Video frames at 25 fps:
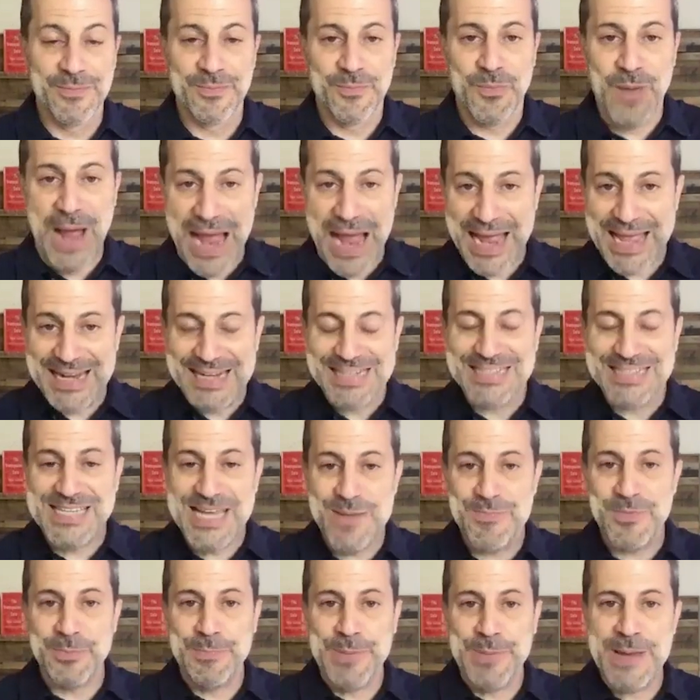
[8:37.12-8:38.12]
I had a
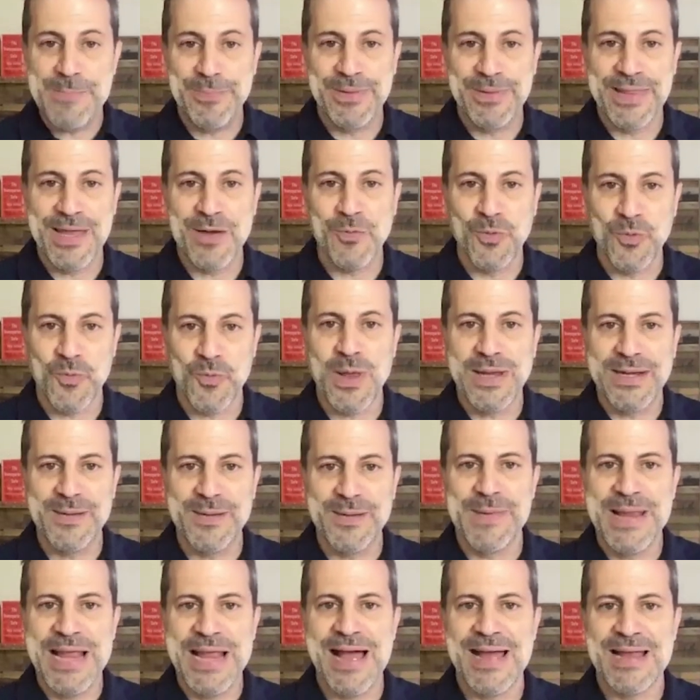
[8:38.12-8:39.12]
team of people that were running
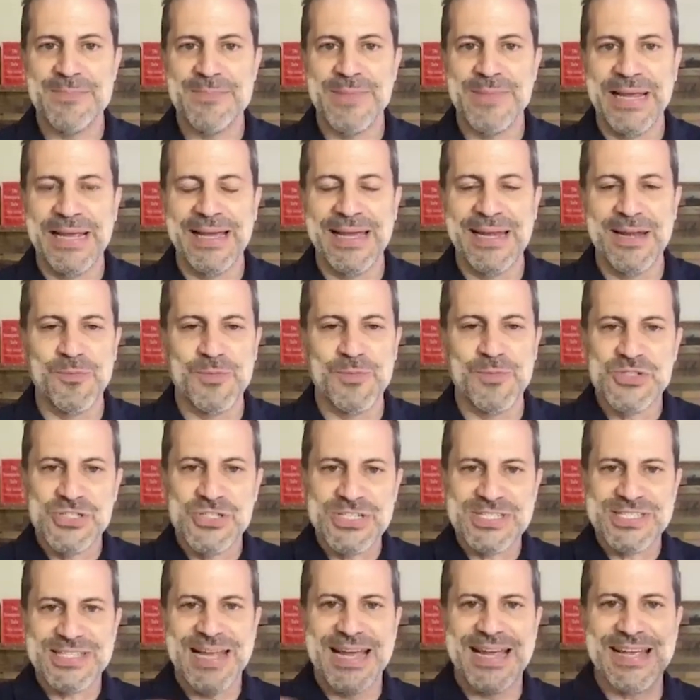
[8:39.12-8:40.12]
behind me, and it was
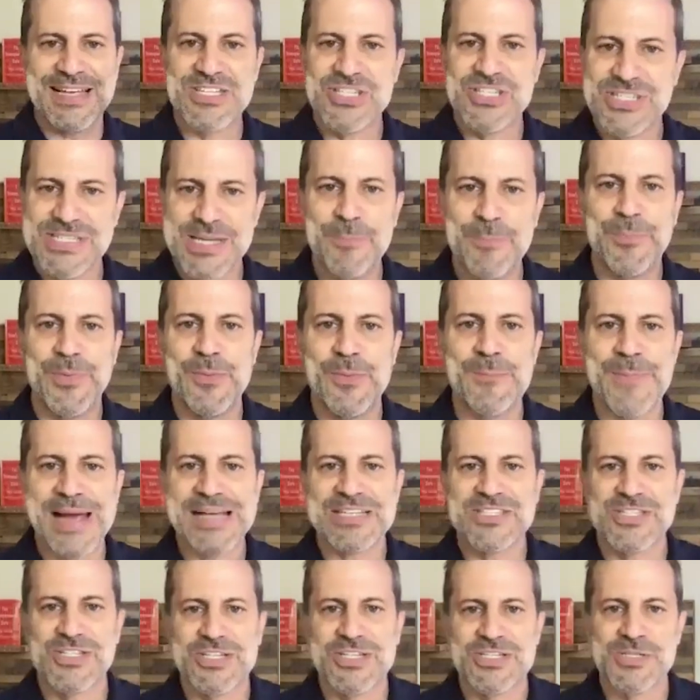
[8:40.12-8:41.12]
just like a simple
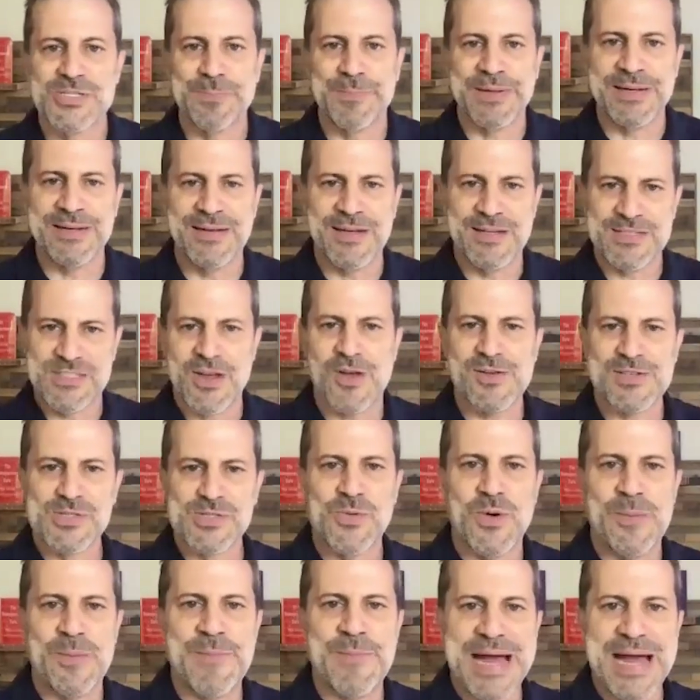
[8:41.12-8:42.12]
message, but it's
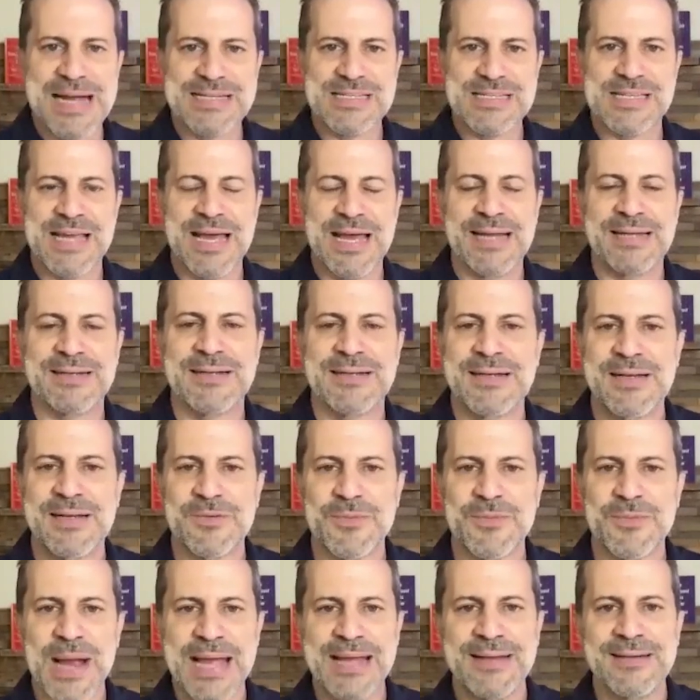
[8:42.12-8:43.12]
also a mindset,
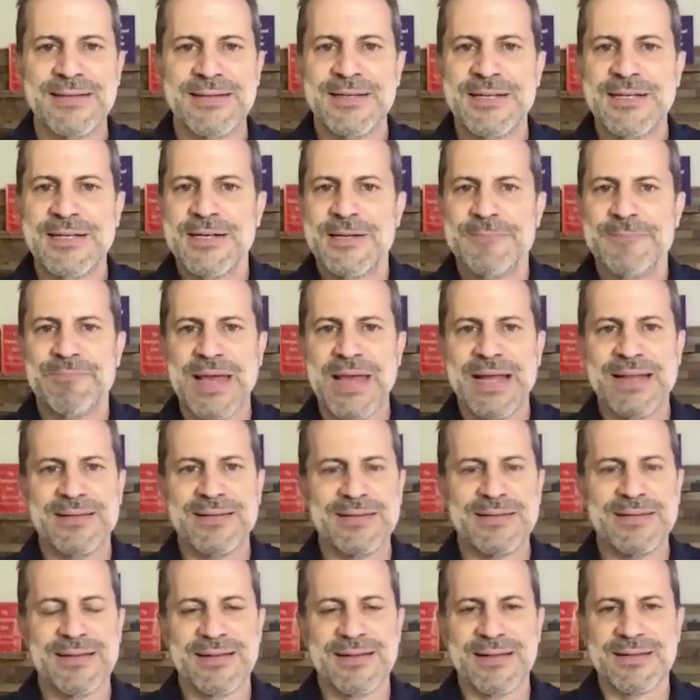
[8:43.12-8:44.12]
right? Yeah.
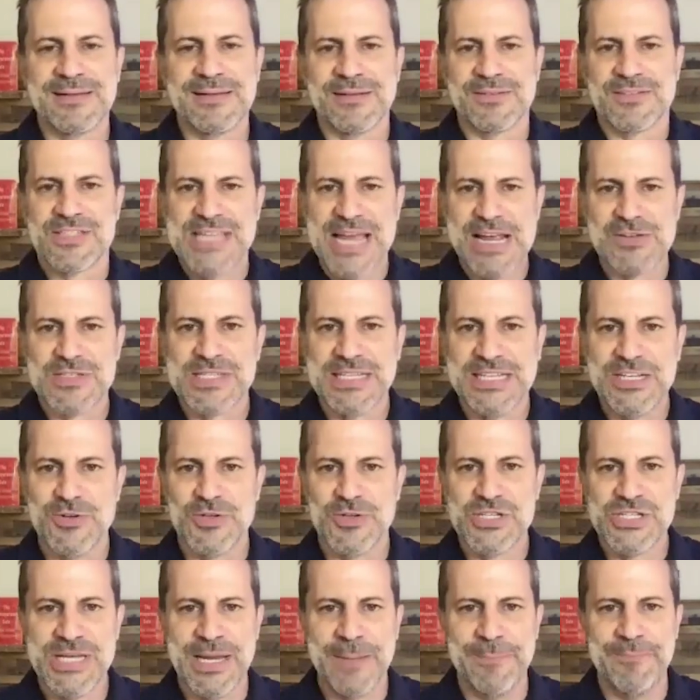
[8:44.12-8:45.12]
That sales
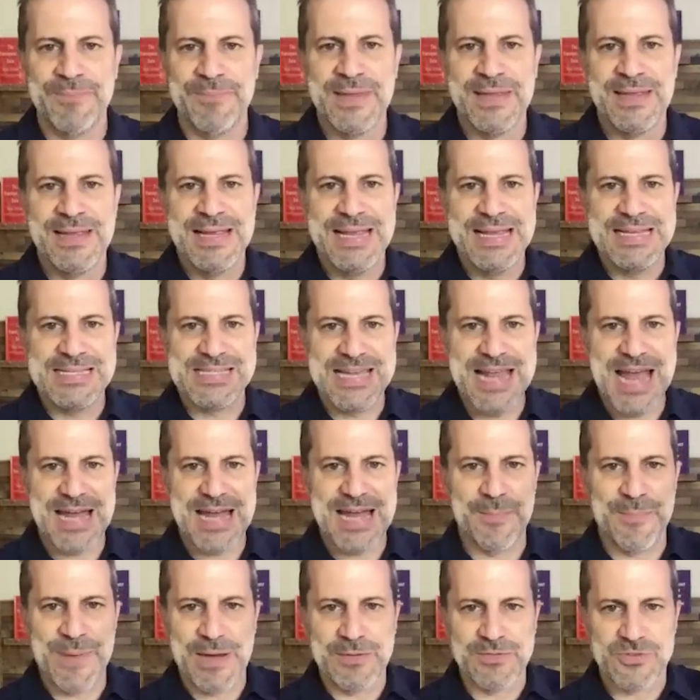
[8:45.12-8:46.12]
leadership is
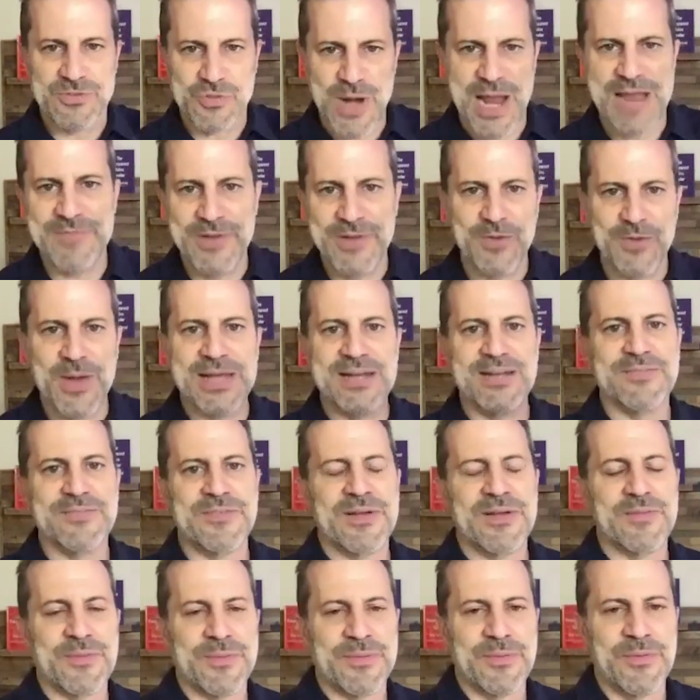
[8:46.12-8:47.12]
not about driving re-
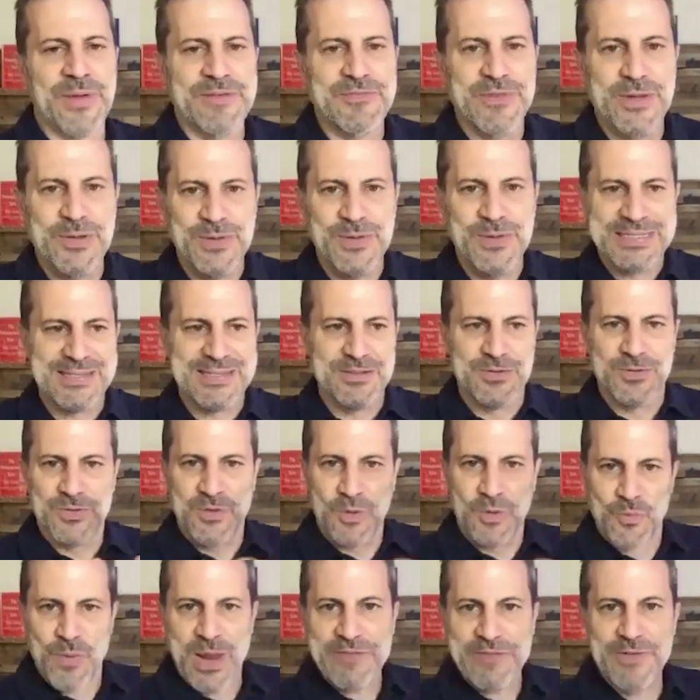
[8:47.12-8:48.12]
revenue. It,
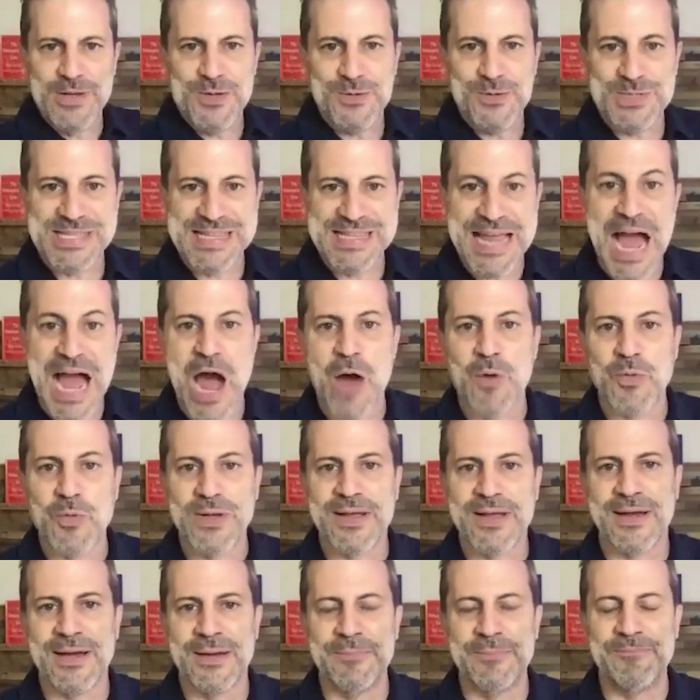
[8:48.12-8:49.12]
the revenue is the
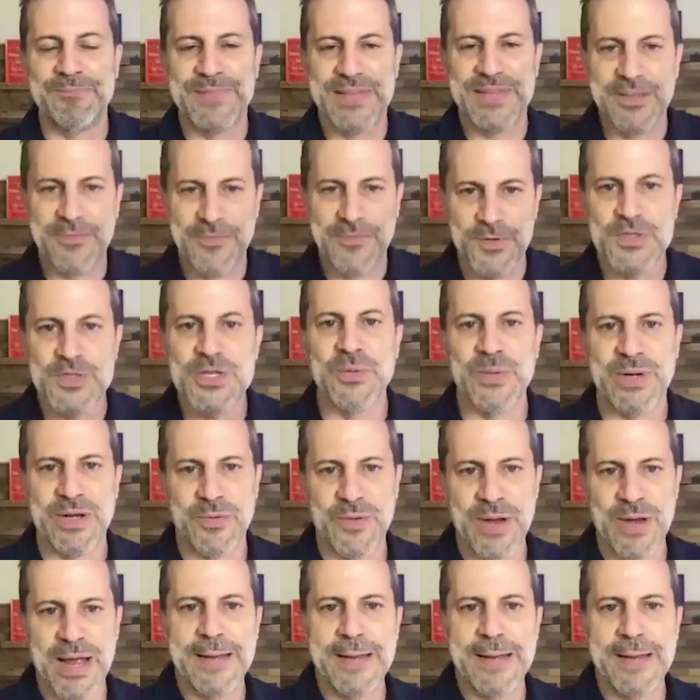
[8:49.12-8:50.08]
outcome if you're doing it right.